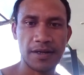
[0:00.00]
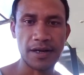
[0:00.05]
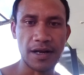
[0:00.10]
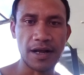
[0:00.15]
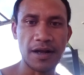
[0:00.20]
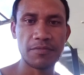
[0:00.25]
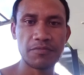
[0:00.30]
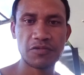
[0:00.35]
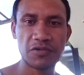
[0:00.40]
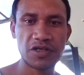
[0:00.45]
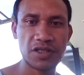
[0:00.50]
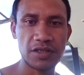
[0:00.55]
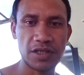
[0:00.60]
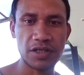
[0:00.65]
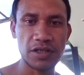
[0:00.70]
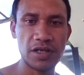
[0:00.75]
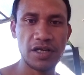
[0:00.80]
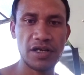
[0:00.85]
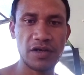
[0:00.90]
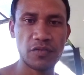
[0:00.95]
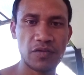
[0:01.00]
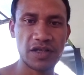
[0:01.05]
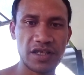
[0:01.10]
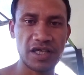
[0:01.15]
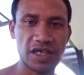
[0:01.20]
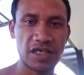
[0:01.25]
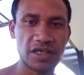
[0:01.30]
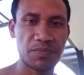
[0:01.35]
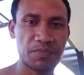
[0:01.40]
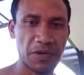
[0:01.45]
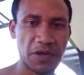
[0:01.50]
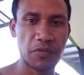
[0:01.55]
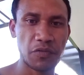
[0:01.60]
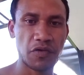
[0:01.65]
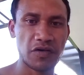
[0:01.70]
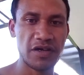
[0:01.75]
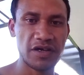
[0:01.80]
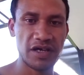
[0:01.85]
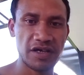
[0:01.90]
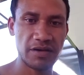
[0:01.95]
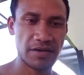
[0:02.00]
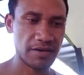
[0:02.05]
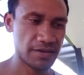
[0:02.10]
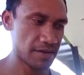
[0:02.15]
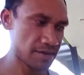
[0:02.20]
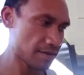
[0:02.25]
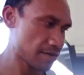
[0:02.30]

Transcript: I'm dealing with these people in here.